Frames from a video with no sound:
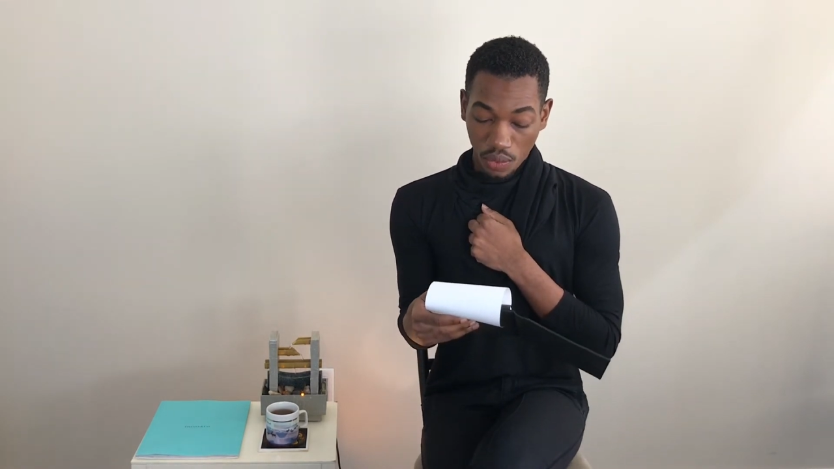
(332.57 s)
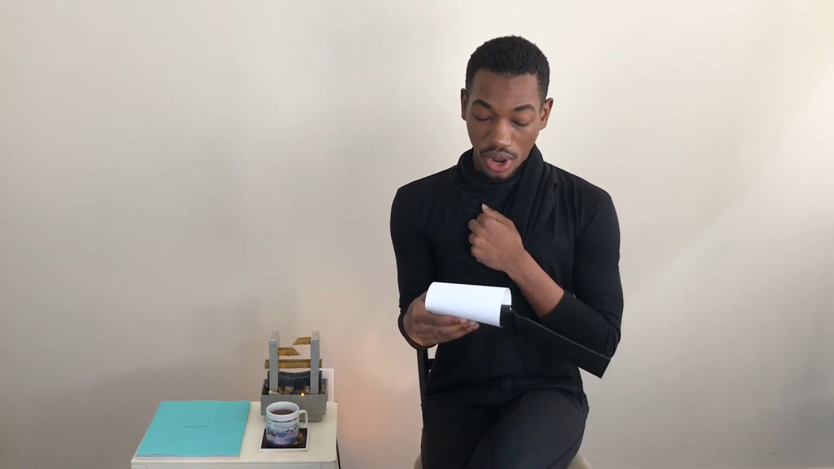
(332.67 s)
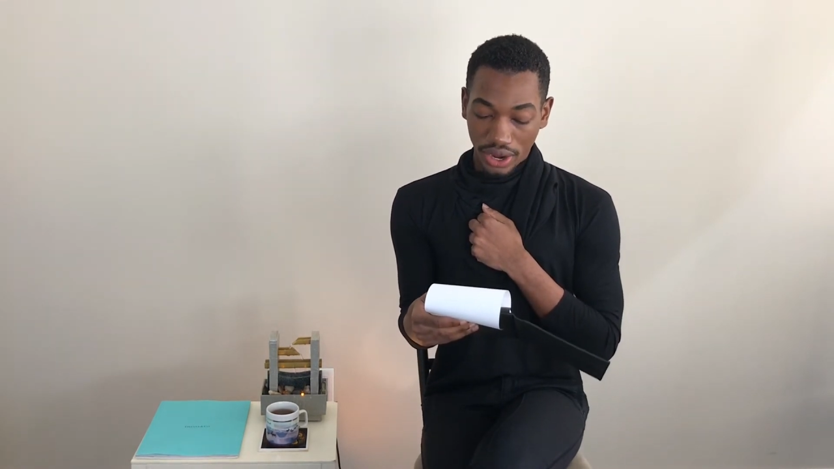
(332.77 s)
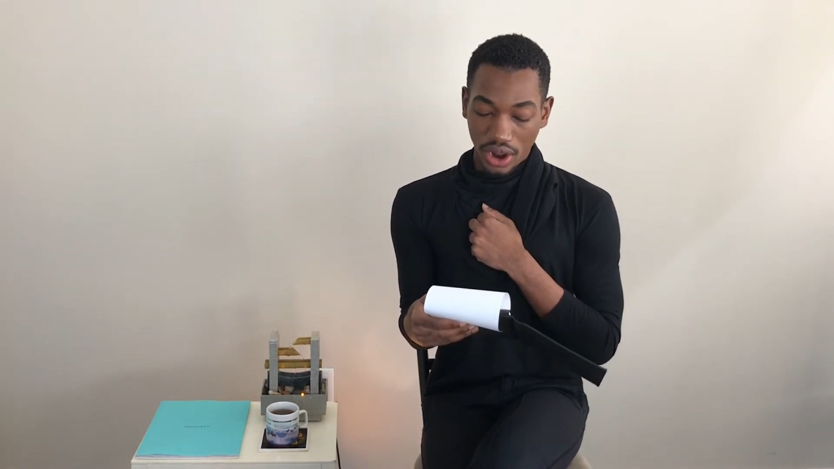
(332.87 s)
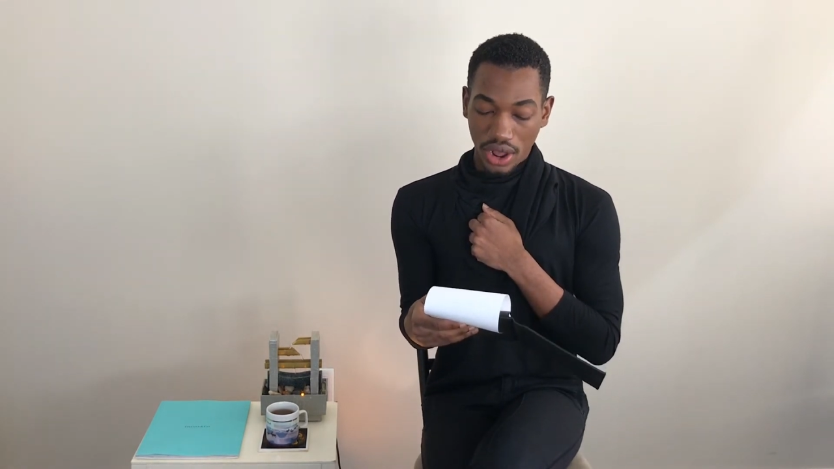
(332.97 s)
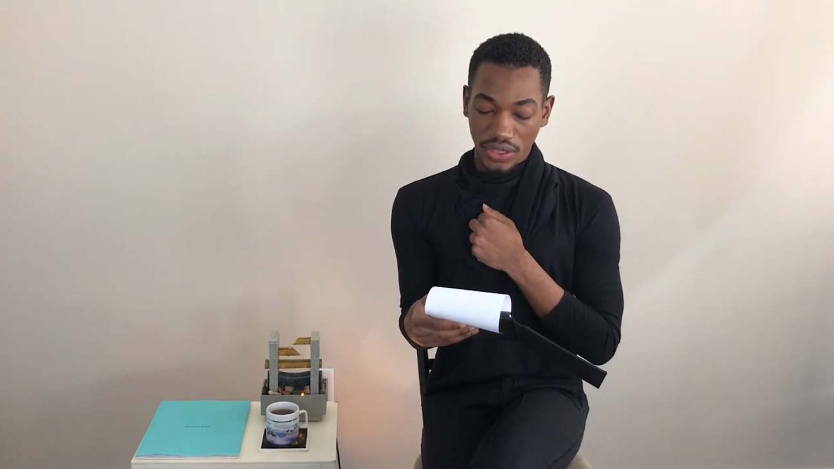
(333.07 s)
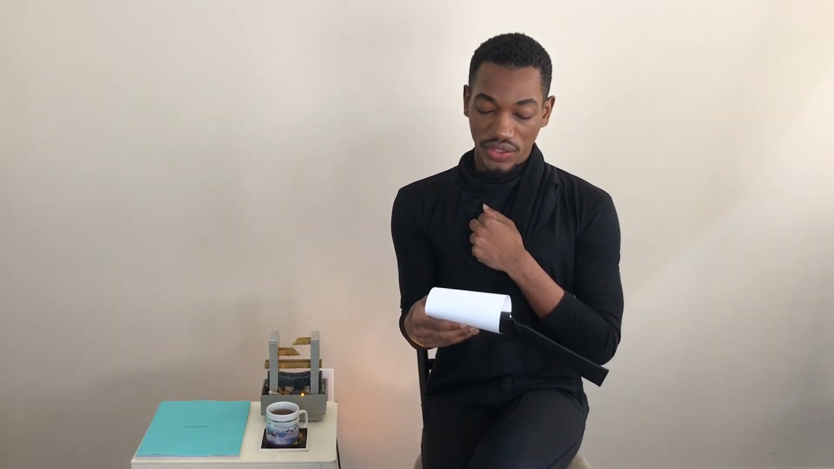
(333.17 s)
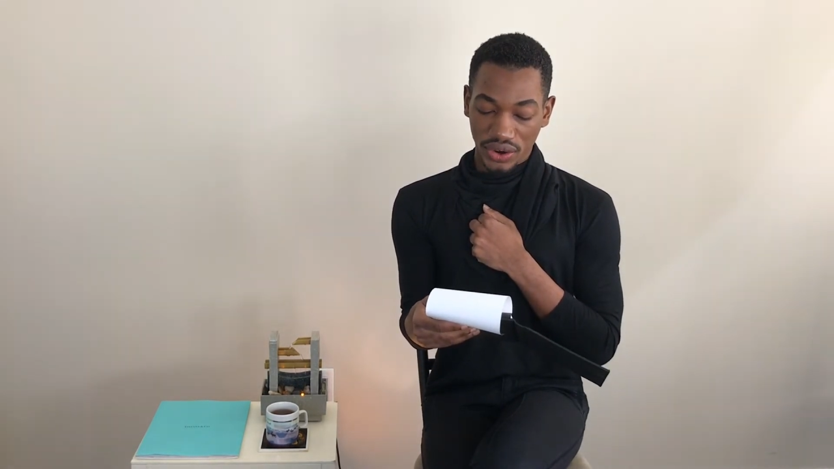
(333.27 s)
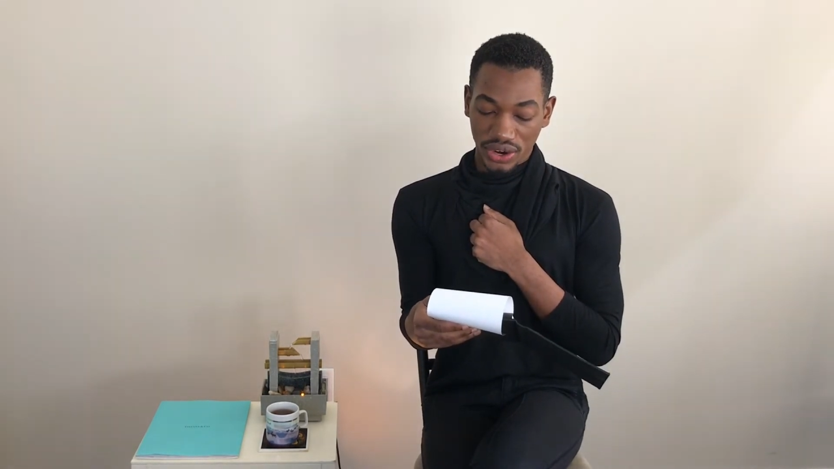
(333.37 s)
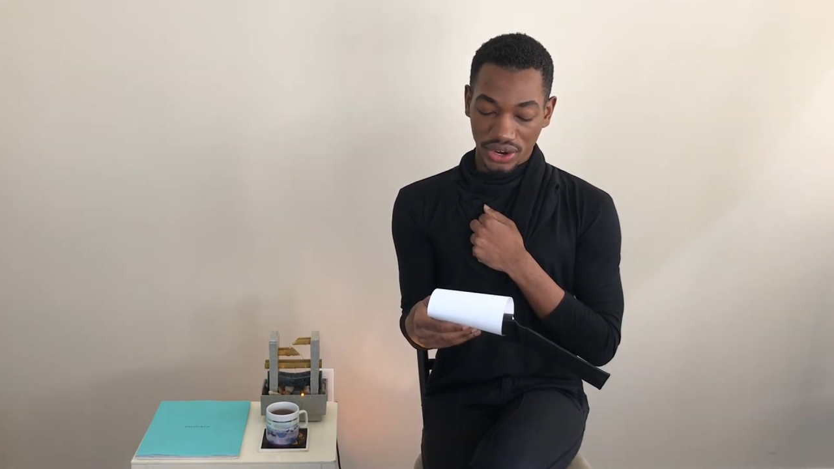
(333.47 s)
What
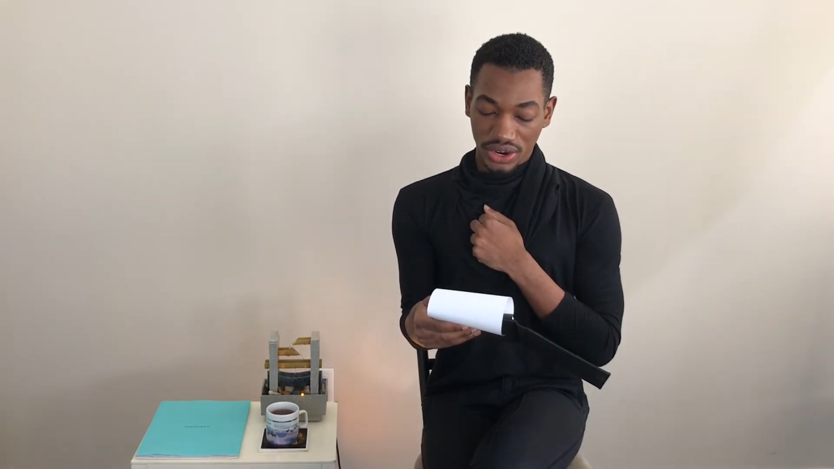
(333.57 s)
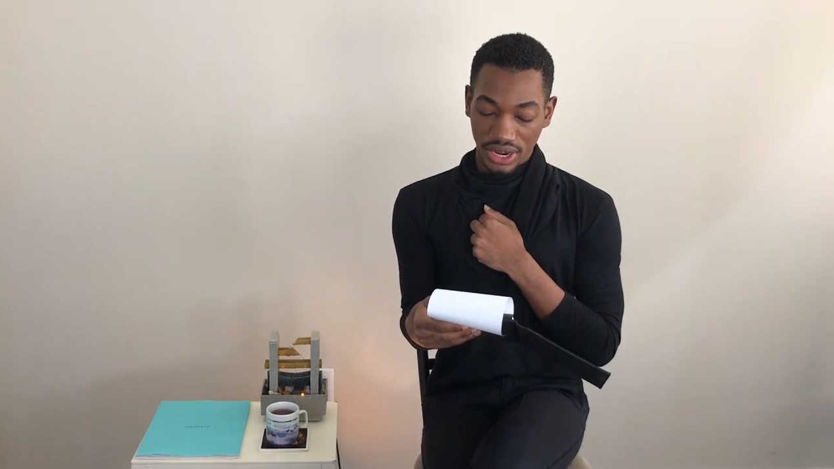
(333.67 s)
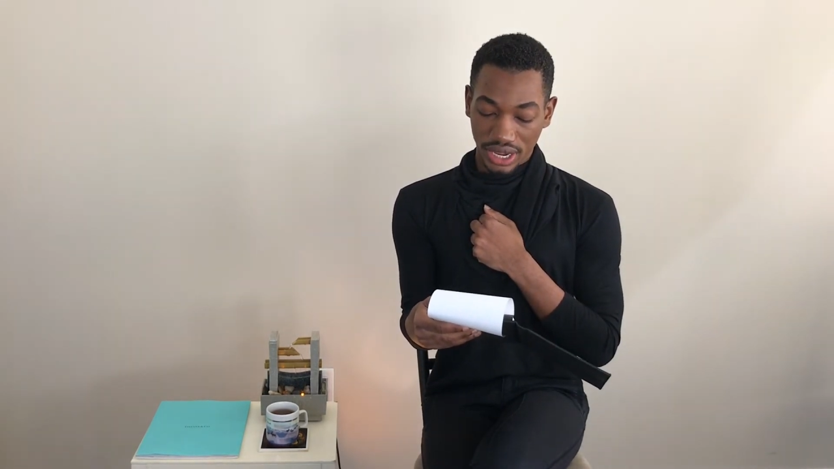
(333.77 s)
author